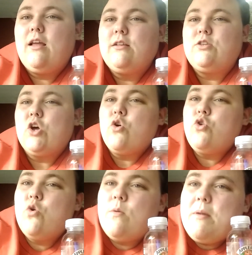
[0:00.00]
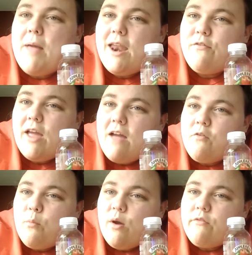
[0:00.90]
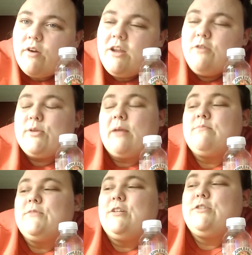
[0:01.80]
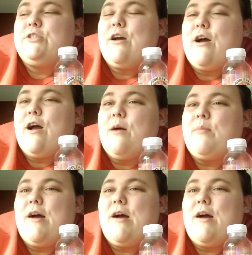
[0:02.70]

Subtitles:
so you would be mad if I have a boyfriend? He was like, shut up.